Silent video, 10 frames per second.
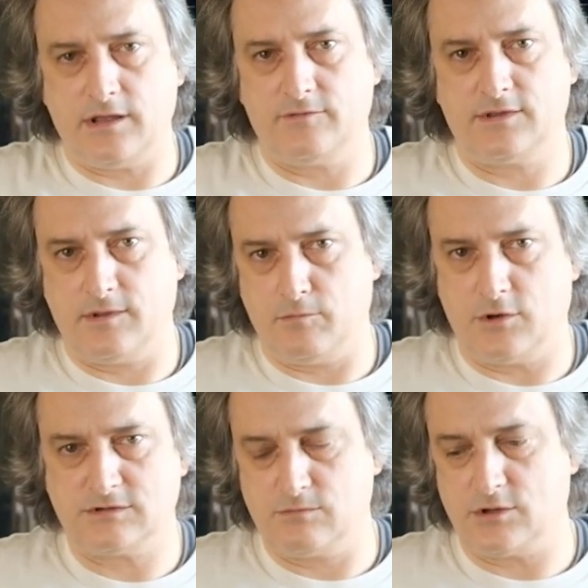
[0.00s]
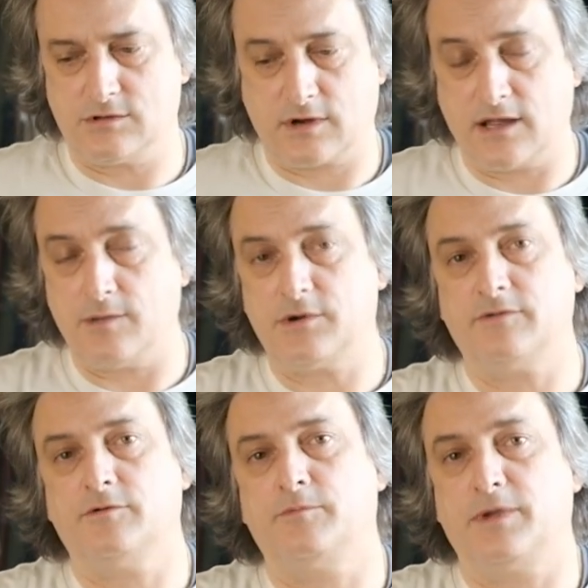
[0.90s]
even the most modern camera
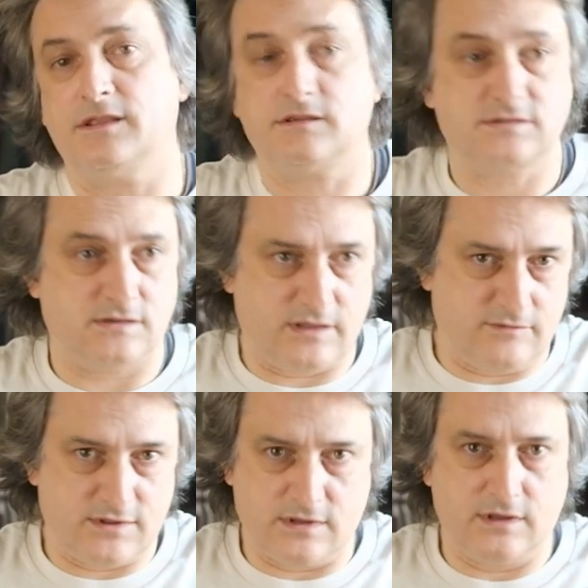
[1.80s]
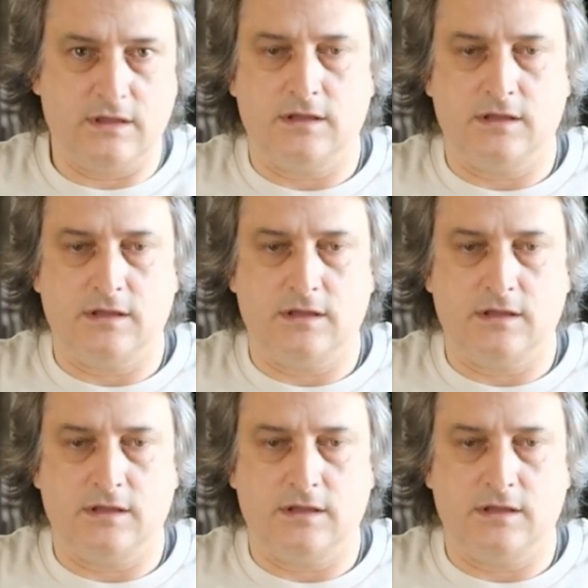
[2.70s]
for Pentax, even the